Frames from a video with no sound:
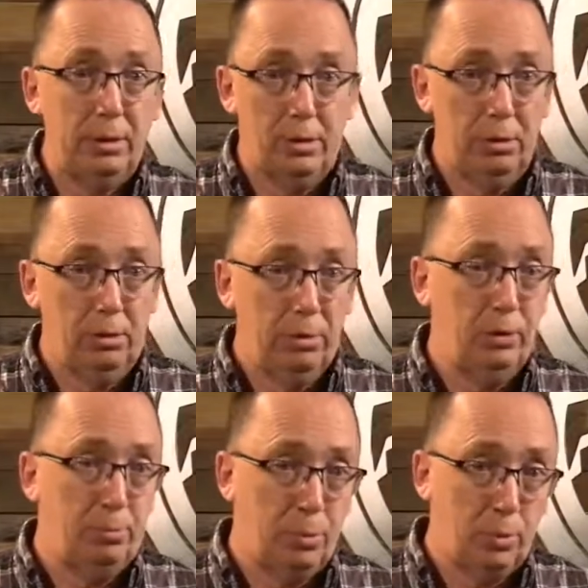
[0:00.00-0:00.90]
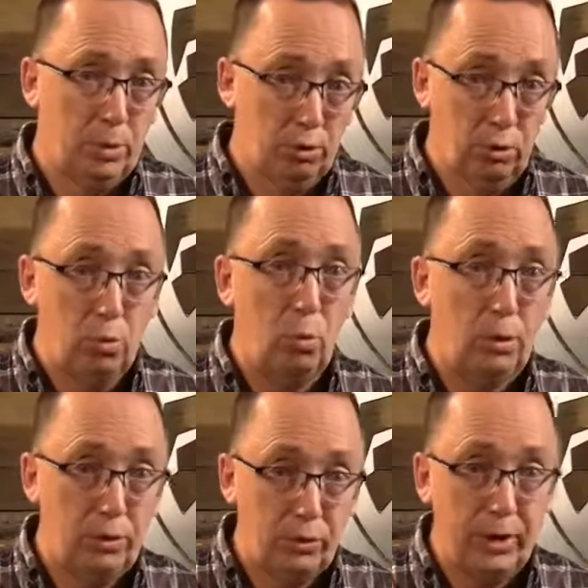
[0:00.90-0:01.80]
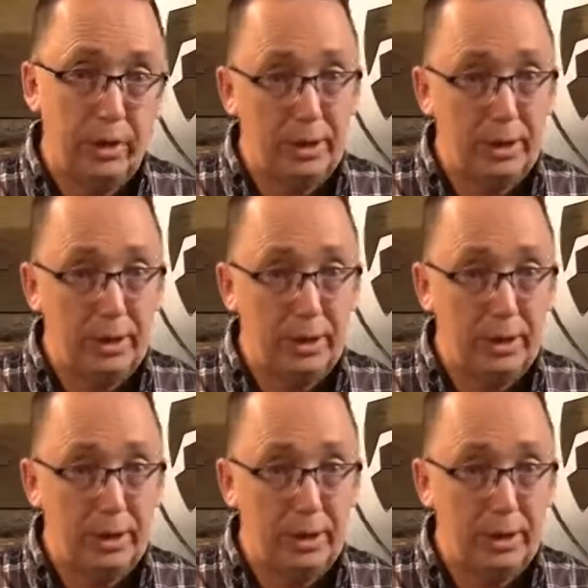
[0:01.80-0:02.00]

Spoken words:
You learn to put what you want second,